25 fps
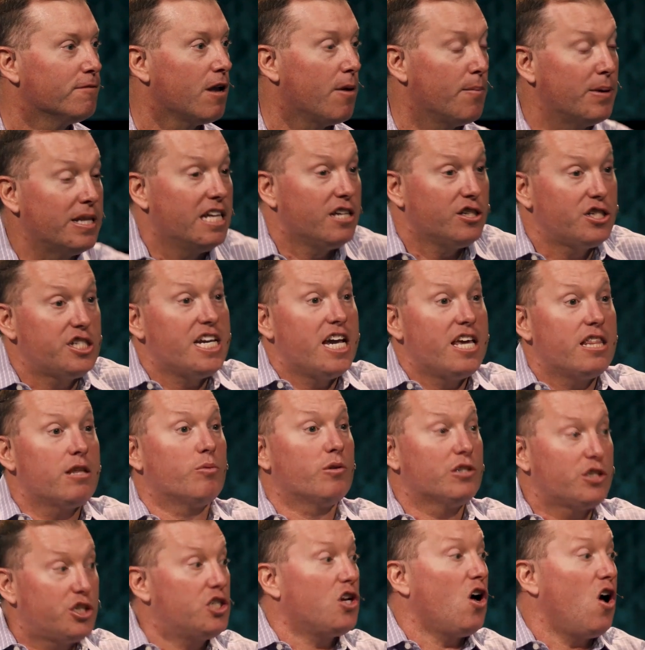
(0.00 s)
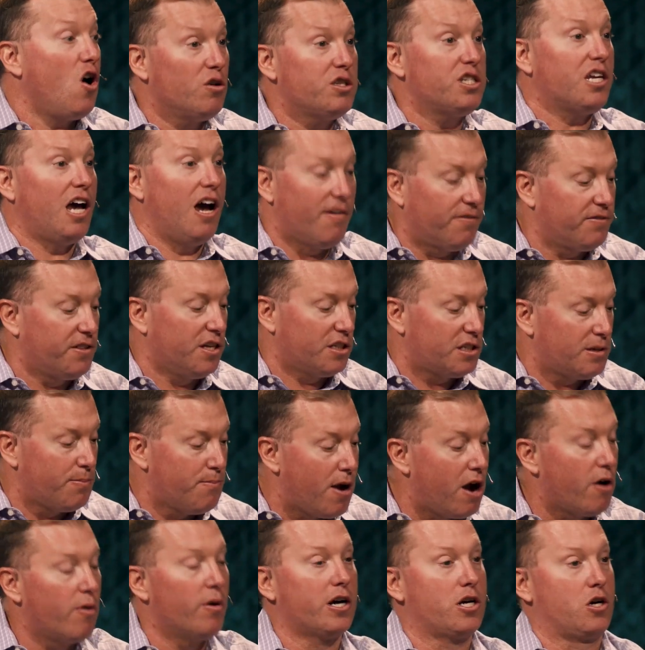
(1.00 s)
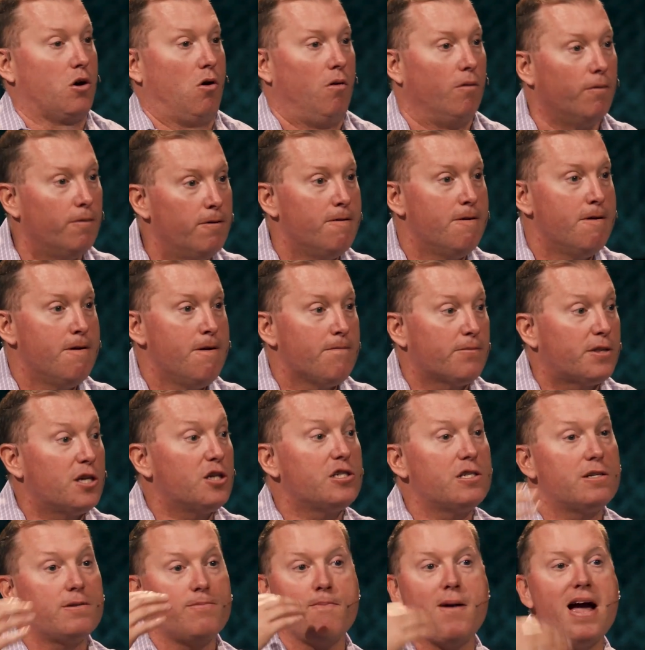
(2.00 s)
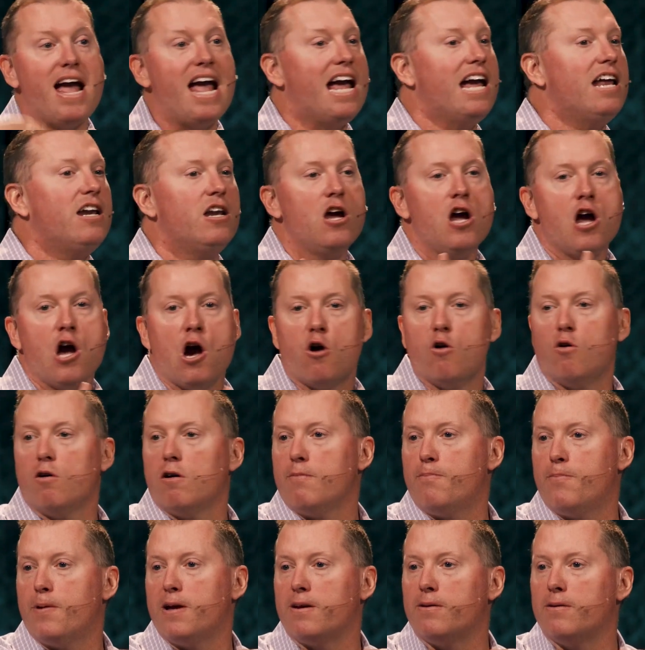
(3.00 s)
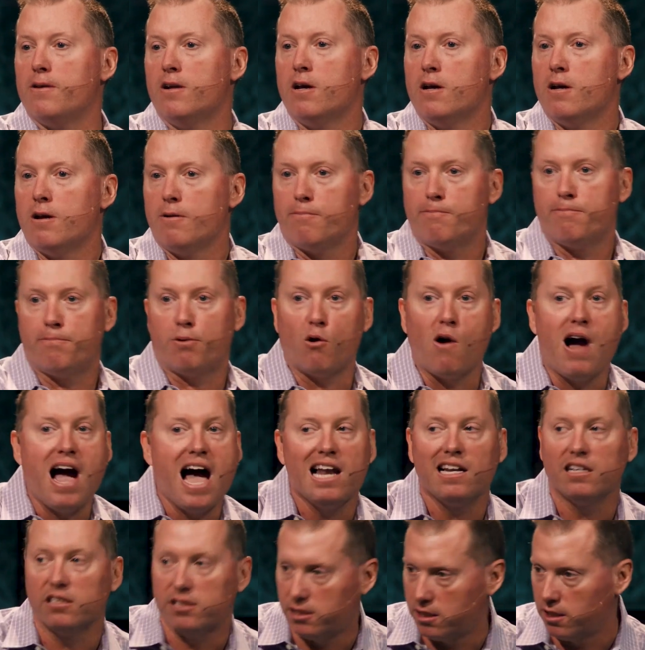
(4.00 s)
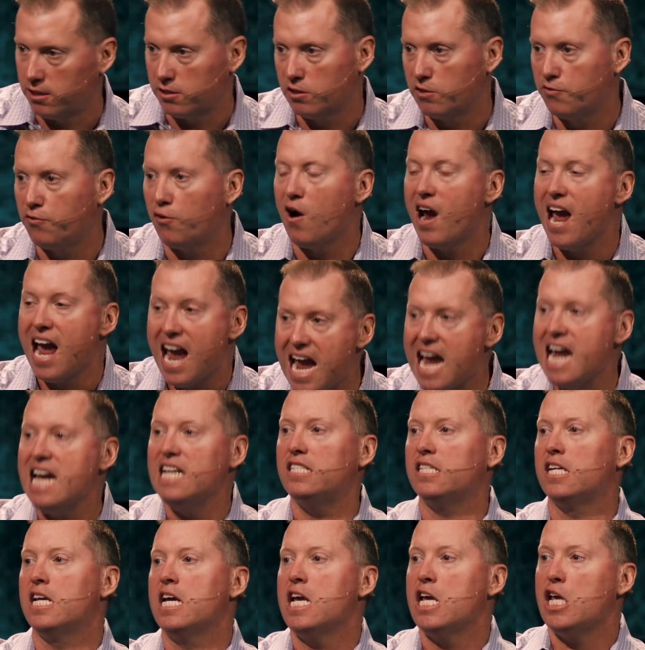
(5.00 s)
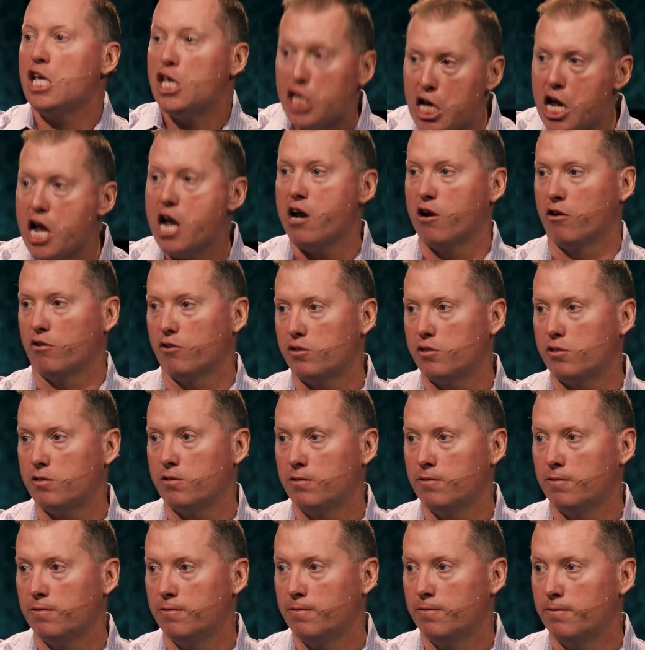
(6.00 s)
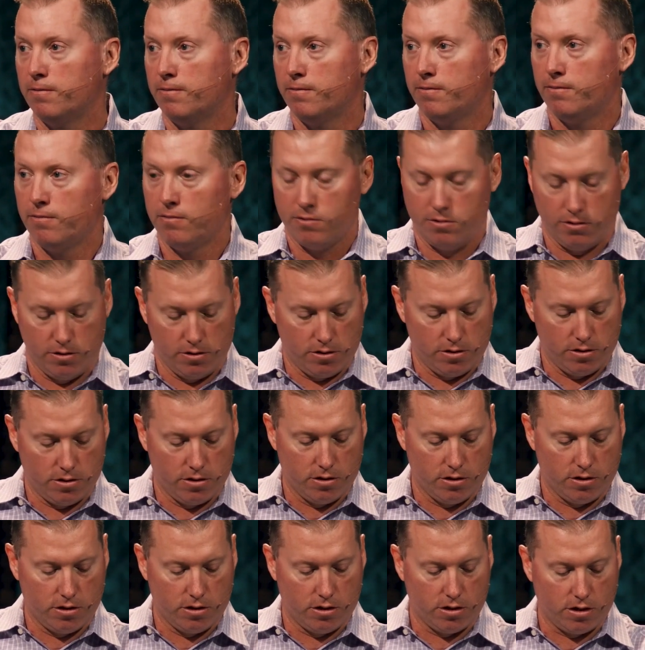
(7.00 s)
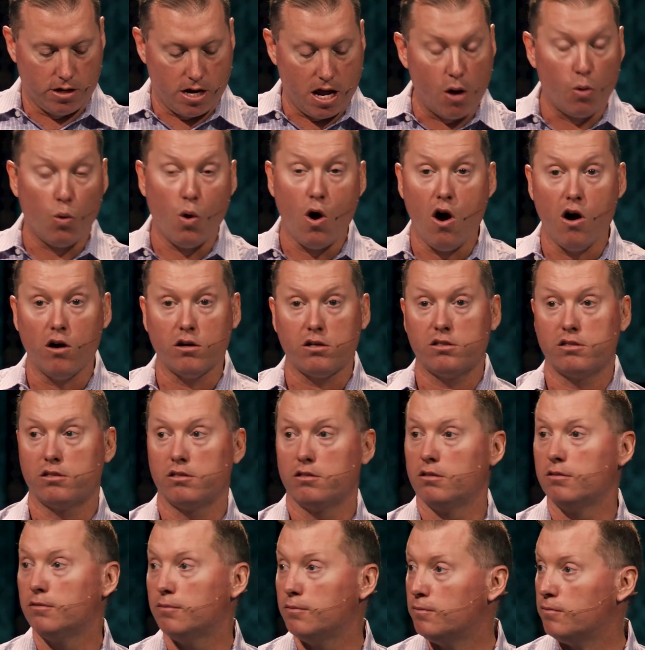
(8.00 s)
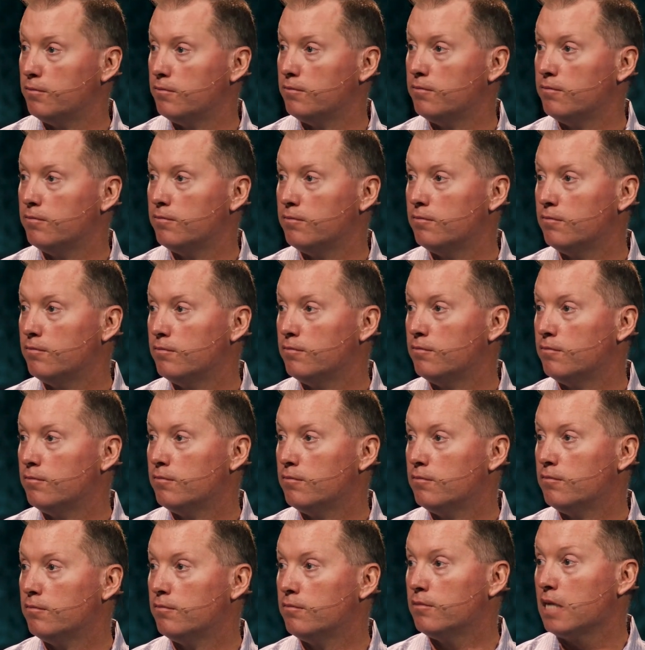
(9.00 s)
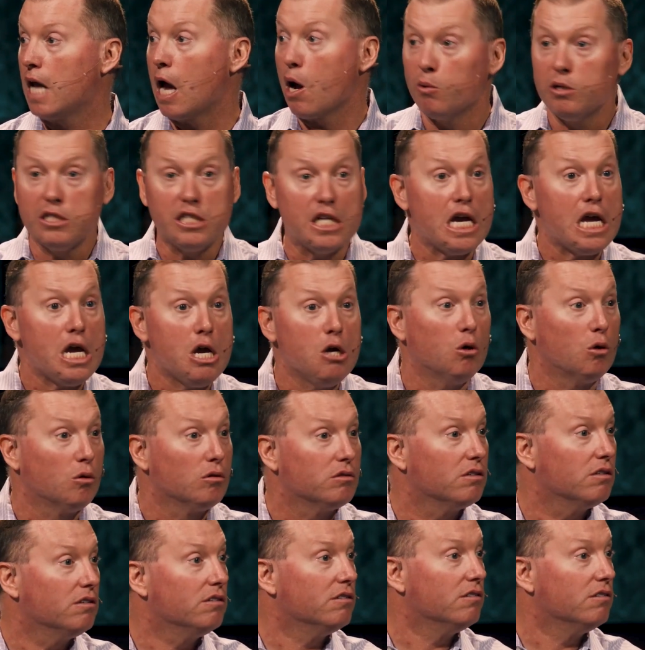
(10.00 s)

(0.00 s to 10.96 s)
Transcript: I mean, they see the results of this miracle. This man who had been paralysis for 8 years now walks. Now is healed.